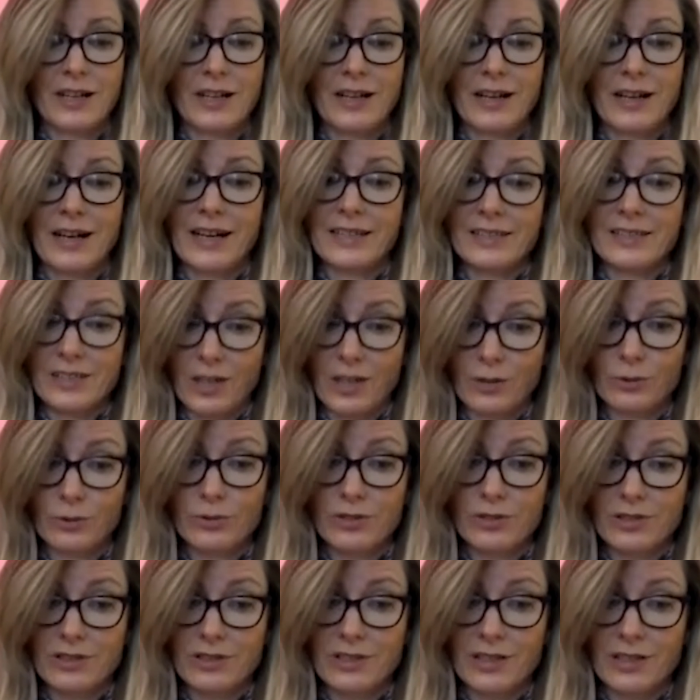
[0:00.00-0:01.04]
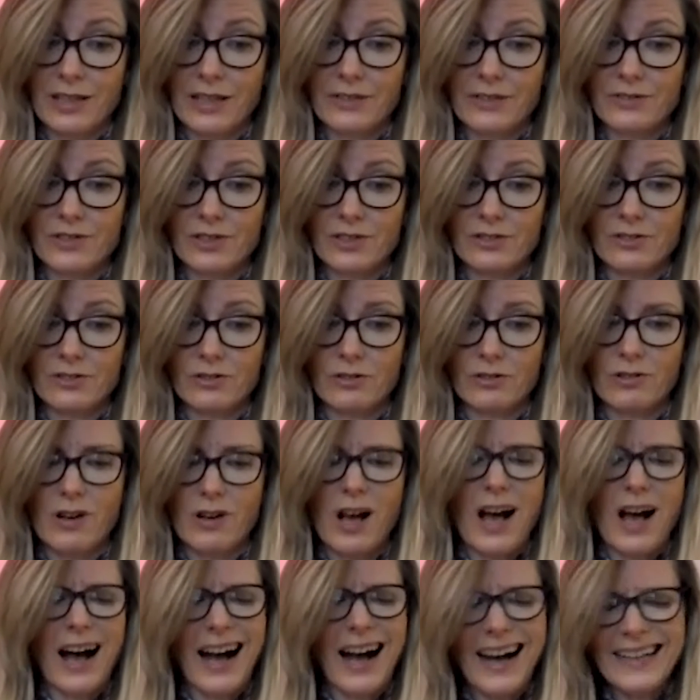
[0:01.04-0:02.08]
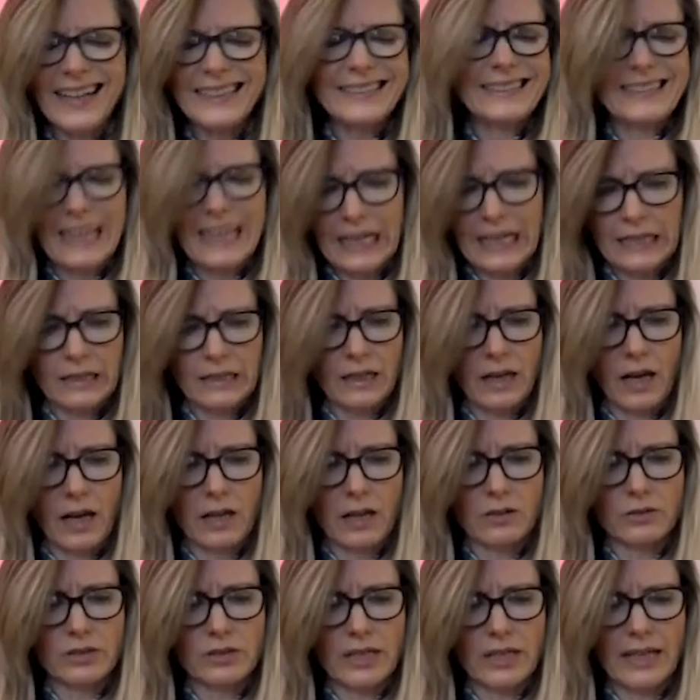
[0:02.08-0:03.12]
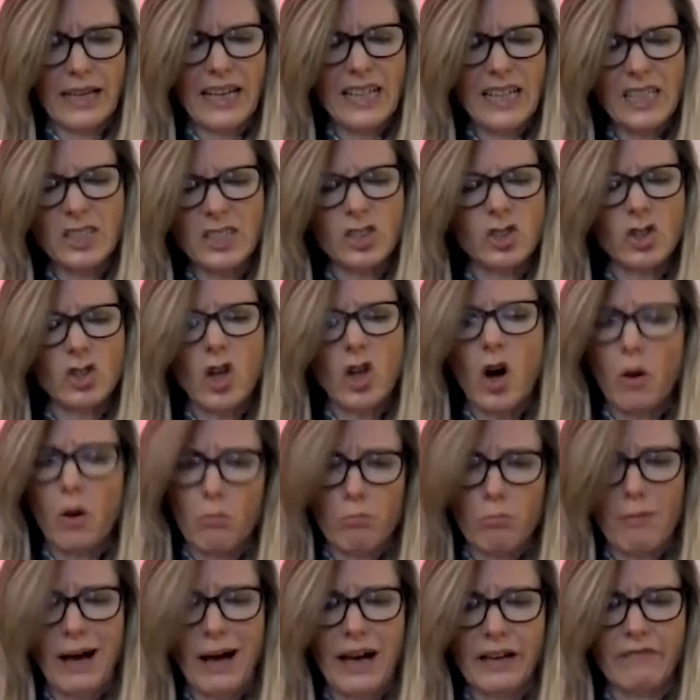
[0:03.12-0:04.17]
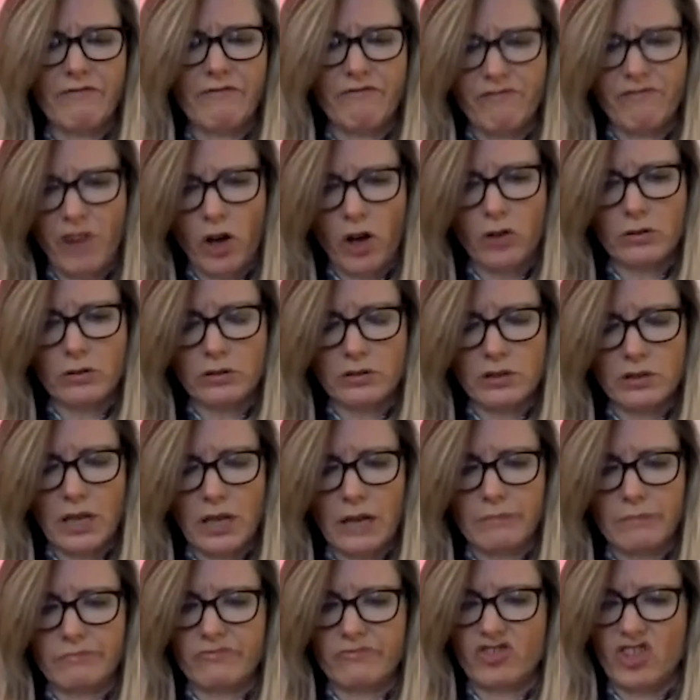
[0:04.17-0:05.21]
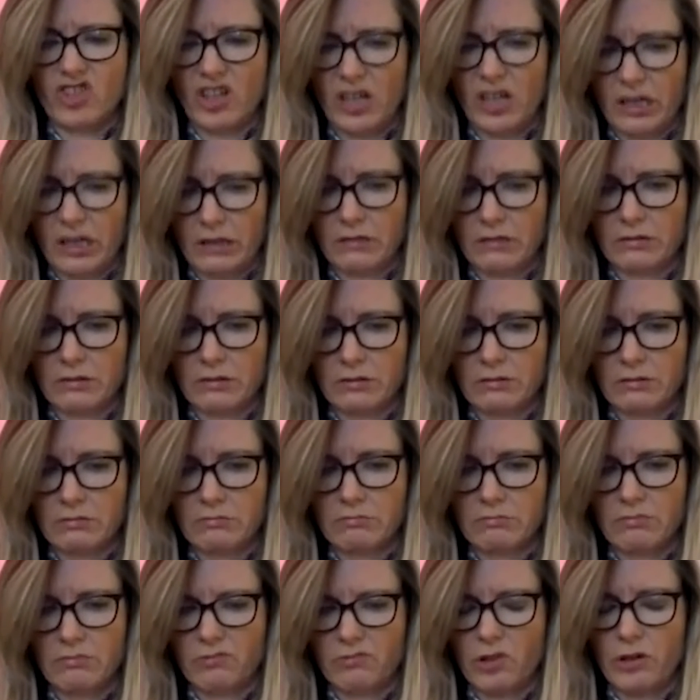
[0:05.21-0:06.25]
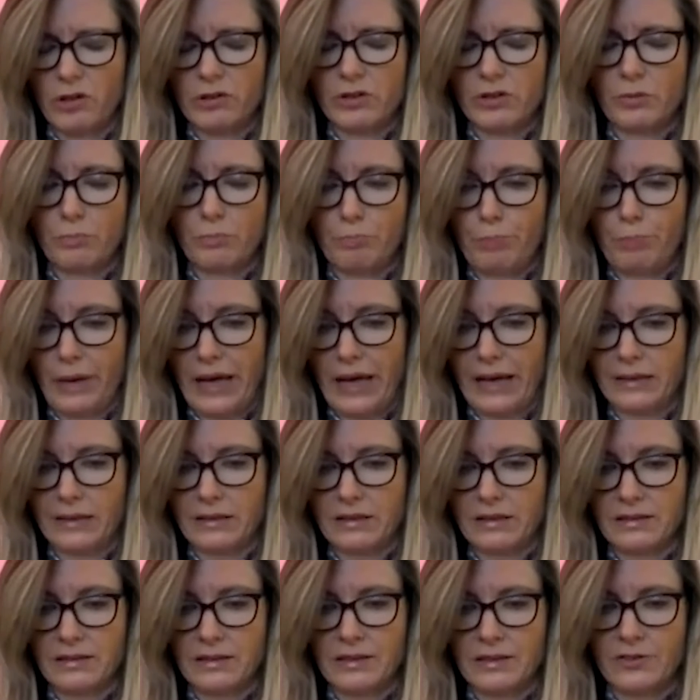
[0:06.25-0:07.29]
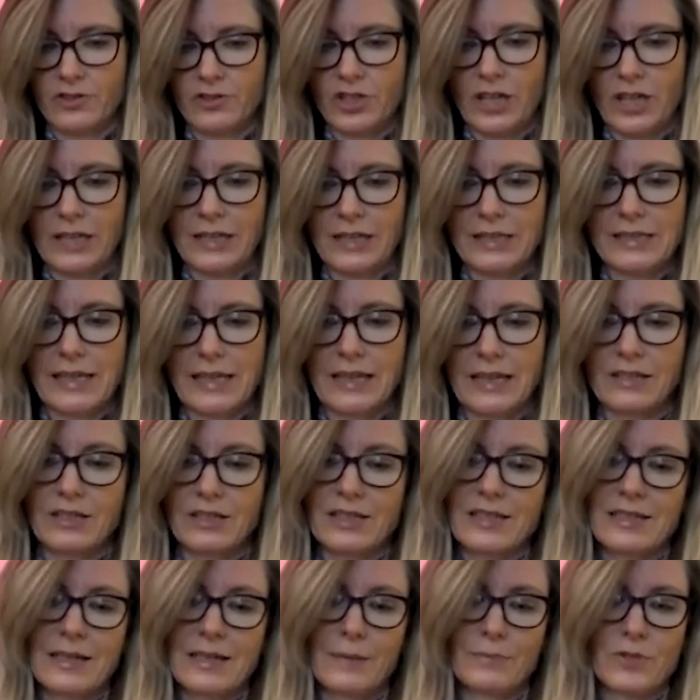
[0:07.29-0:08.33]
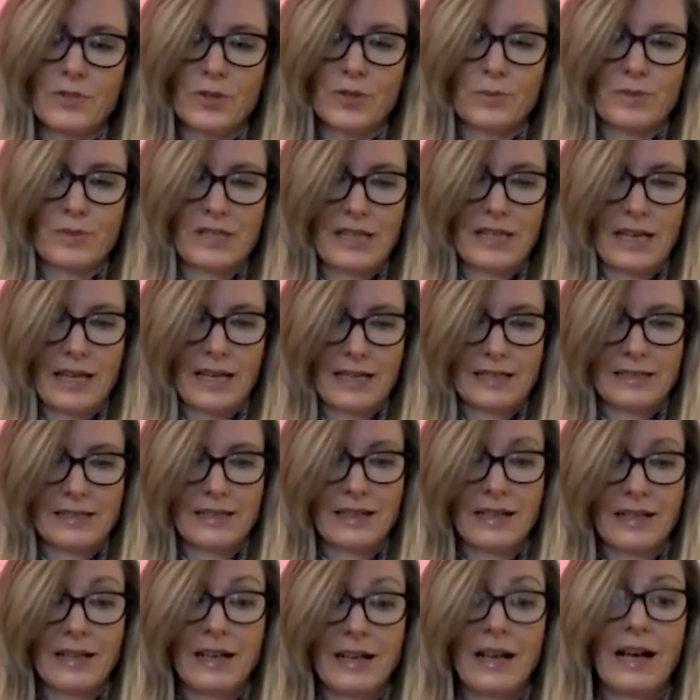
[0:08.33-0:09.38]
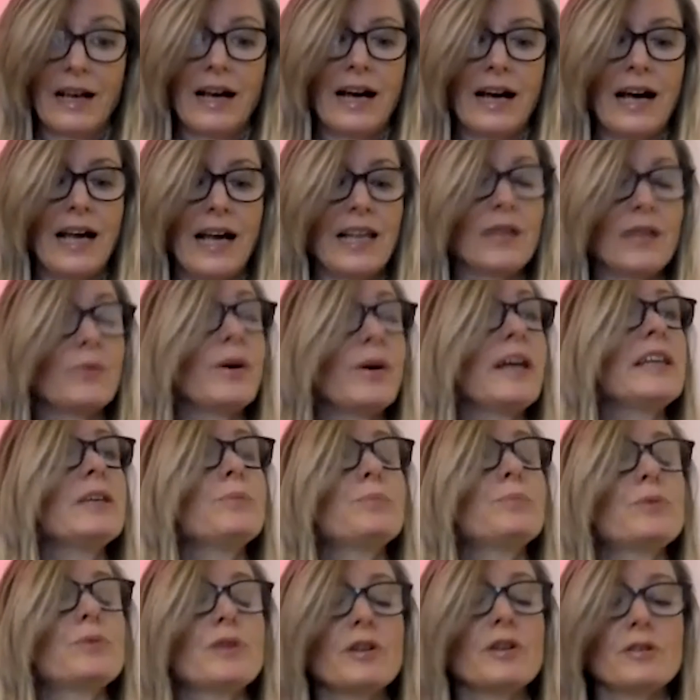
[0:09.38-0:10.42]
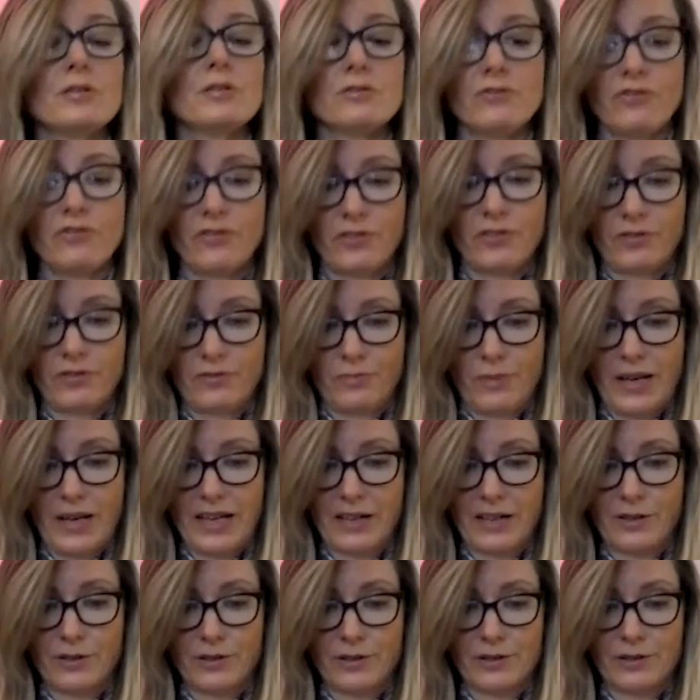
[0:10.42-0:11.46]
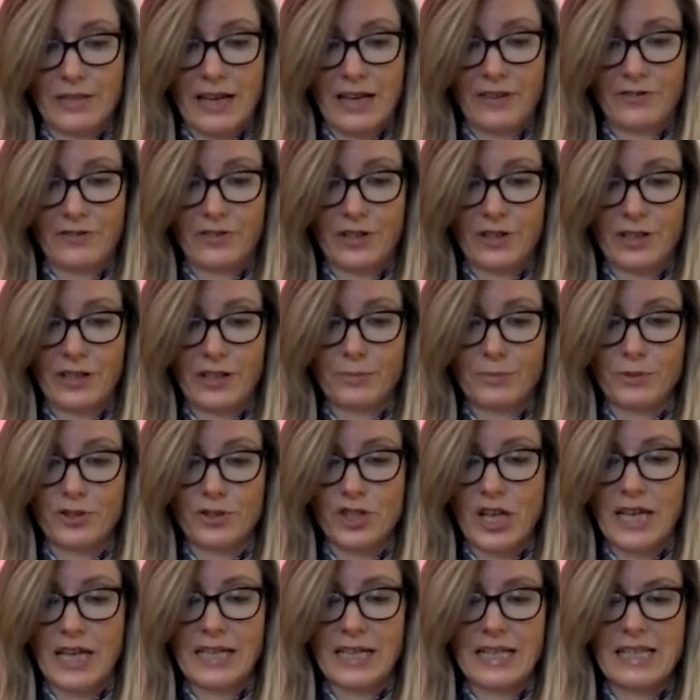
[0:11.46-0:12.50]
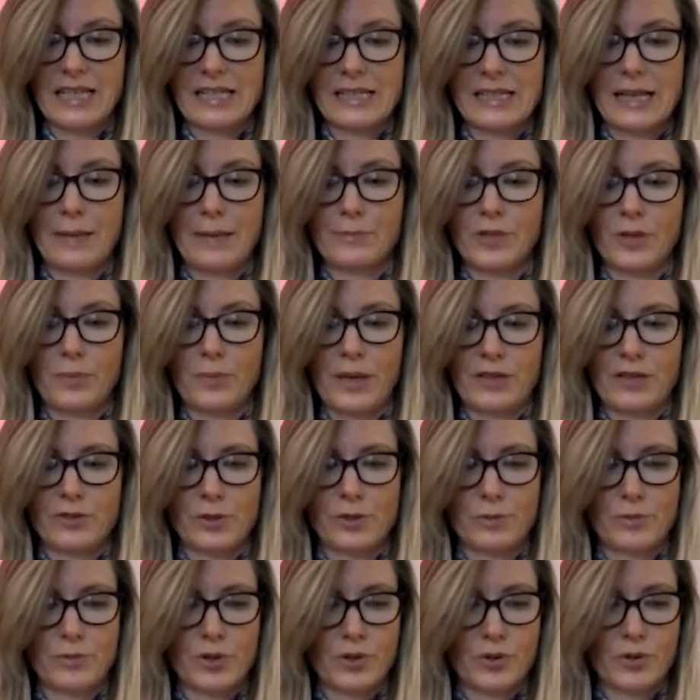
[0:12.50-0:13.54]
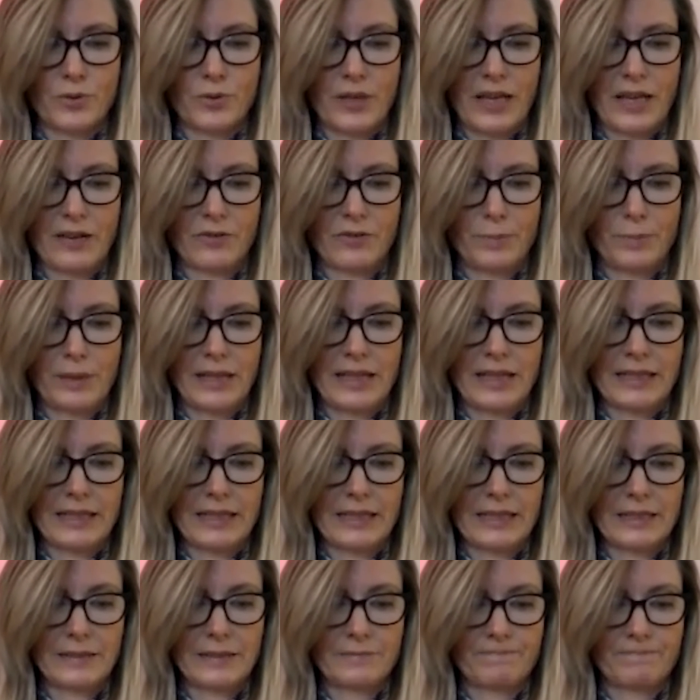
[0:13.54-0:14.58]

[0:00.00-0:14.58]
I told you to close the door. I did close it. It's not my fault. I'm tired. I'm going to bed, Janie said and stamped upstairs. I'll await your proof, Ben called after her, but Janie slammed her bedroom door without replying.